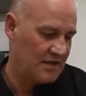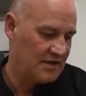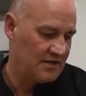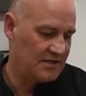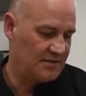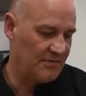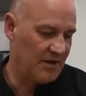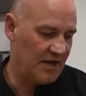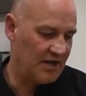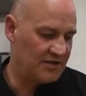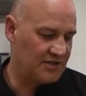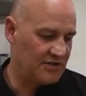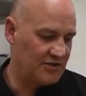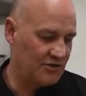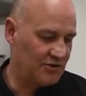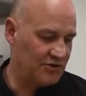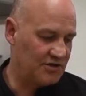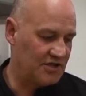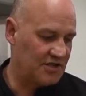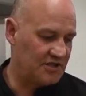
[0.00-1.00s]
tomato
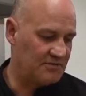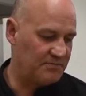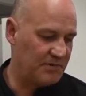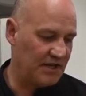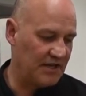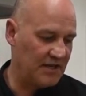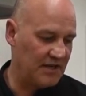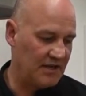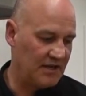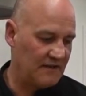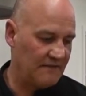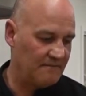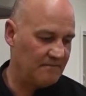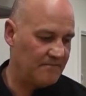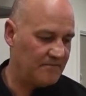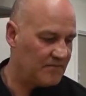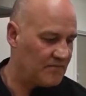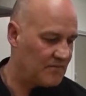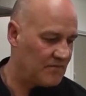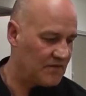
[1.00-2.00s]
sauce has been
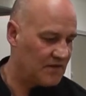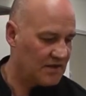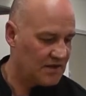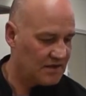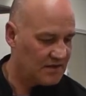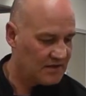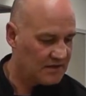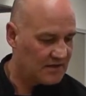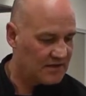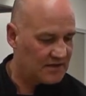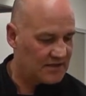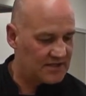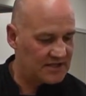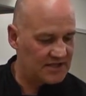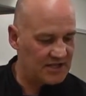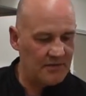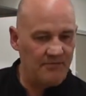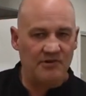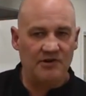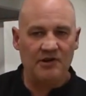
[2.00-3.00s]

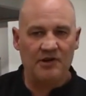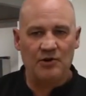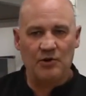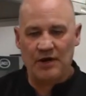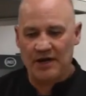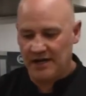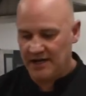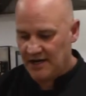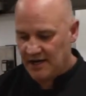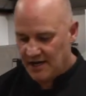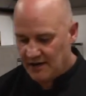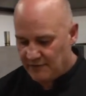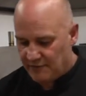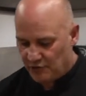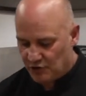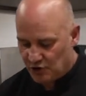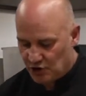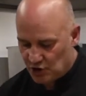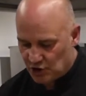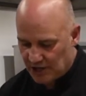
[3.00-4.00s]
simmering away now
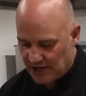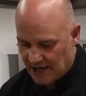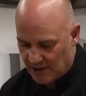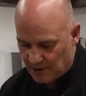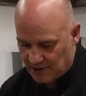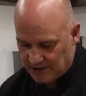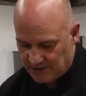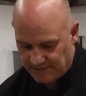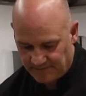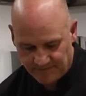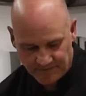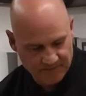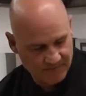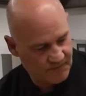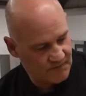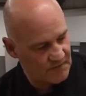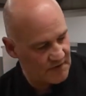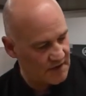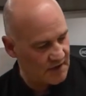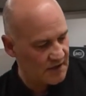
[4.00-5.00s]
for a good hour,
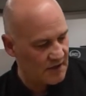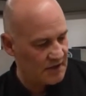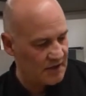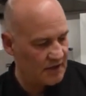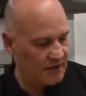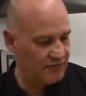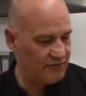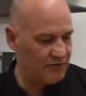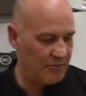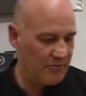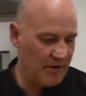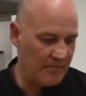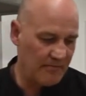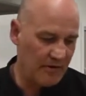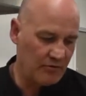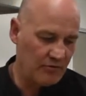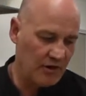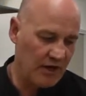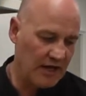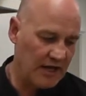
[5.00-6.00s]
and if you
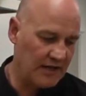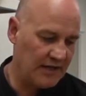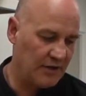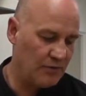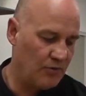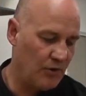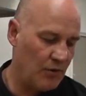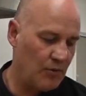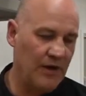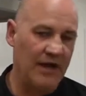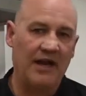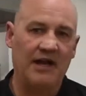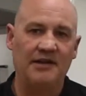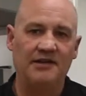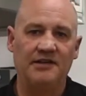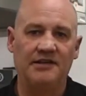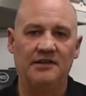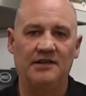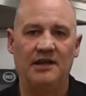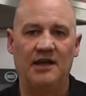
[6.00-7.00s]
remember rightly, what we had
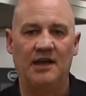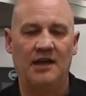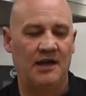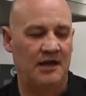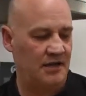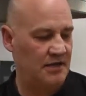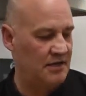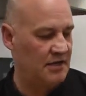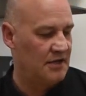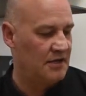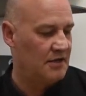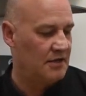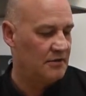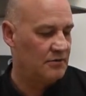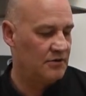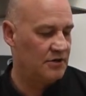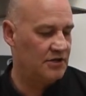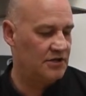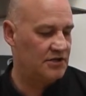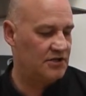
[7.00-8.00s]
in there
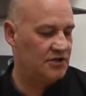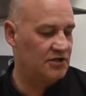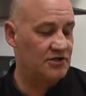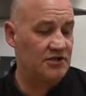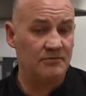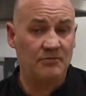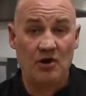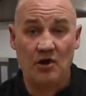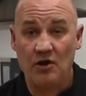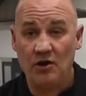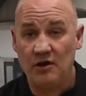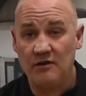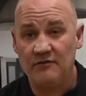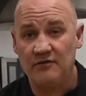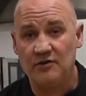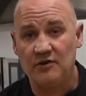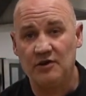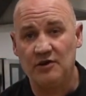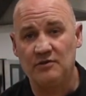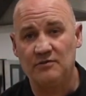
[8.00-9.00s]
was just some olive
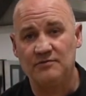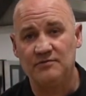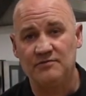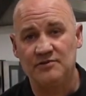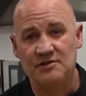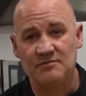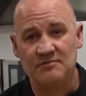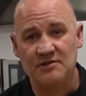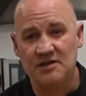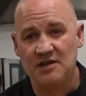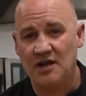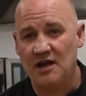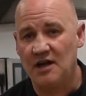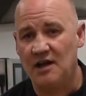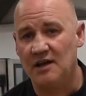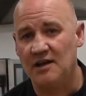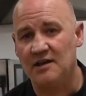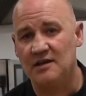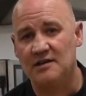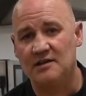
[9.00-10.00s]
oil, some
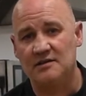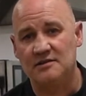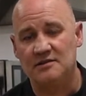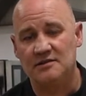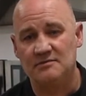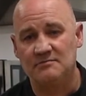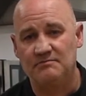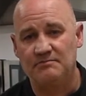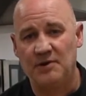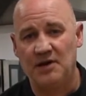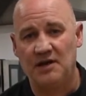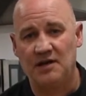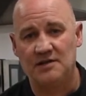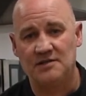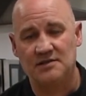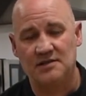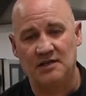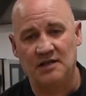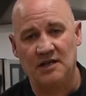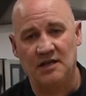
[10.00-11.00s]
garlic, some
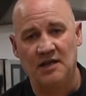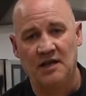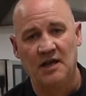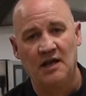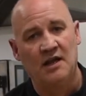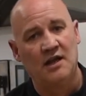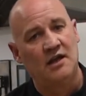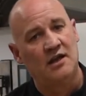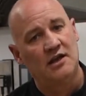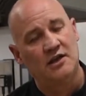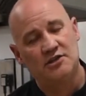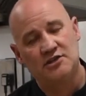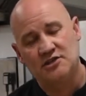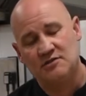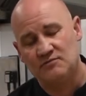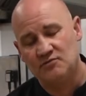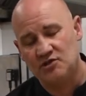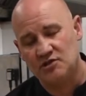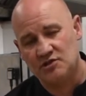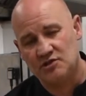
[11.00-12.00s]
parsley, and
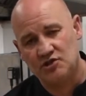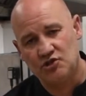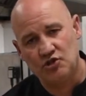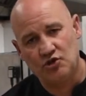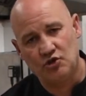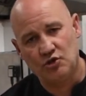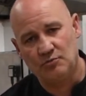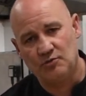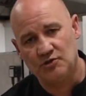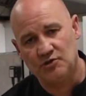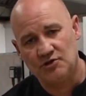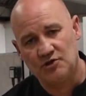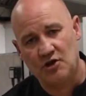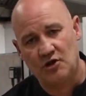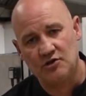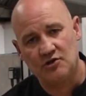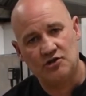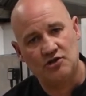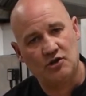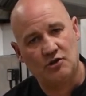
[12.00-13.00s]
some just normal
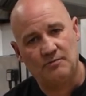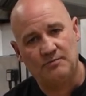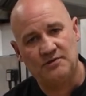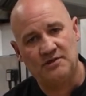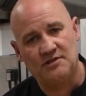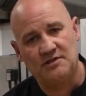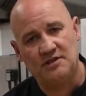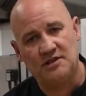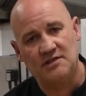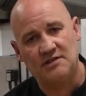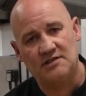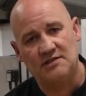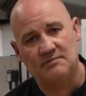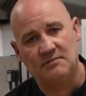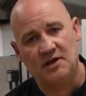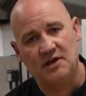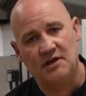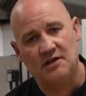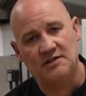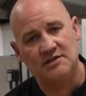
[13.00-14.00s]
chopped tin
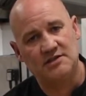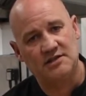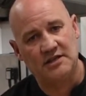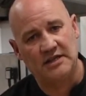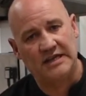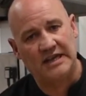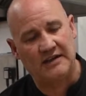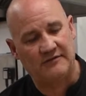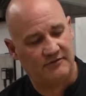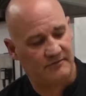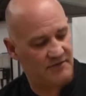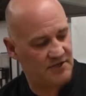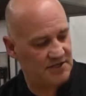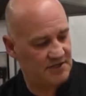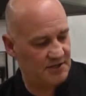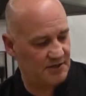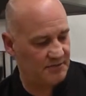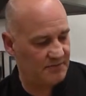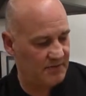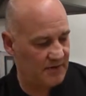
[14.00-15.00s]
tomatoes that you get from the
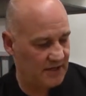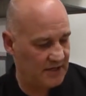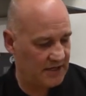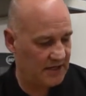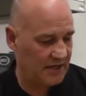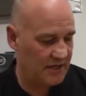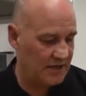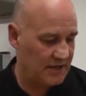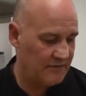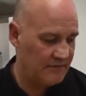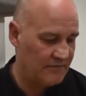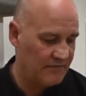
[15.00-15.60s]
supermarket.